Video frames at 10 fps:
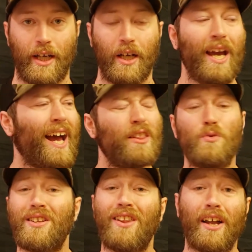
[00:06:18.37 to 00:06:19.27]
And there
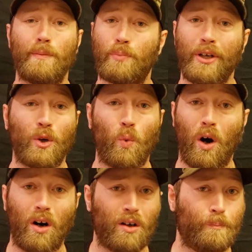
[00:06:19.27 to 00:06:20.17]
was a lot of brick
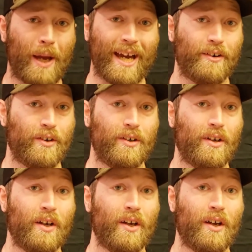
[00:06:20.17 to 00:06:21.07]
wall pattern
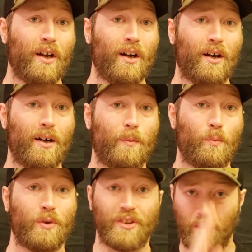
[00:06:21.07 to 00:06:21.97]

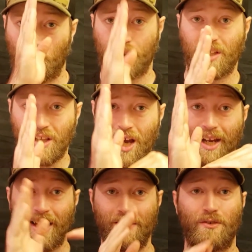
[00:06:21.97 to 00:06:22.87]
with the
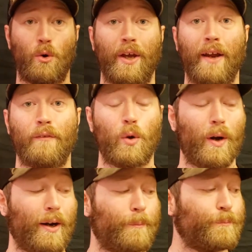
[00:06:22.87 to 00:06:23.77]
lines going
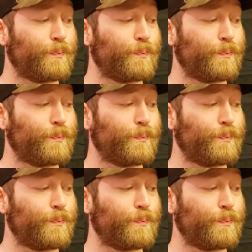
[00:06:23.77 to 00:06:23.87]
everywhere.